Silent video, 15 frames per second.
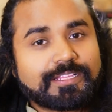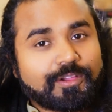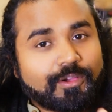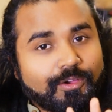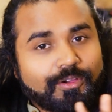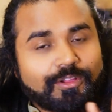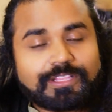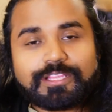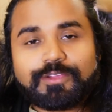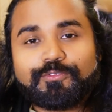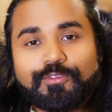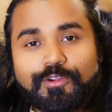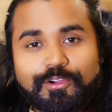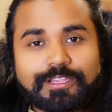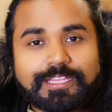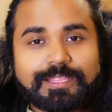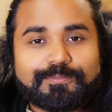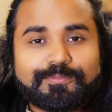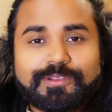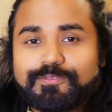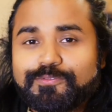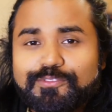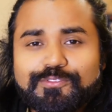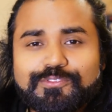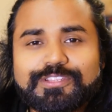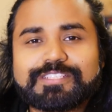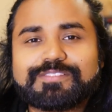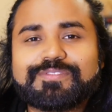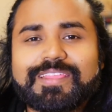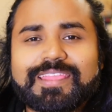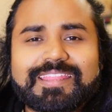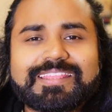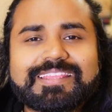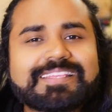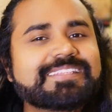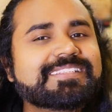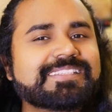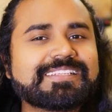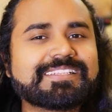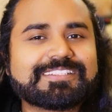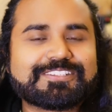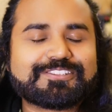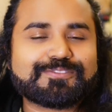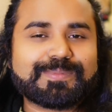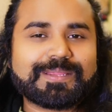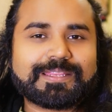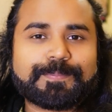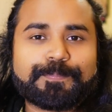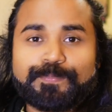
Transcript: all the octave, but flute is very easy instrument.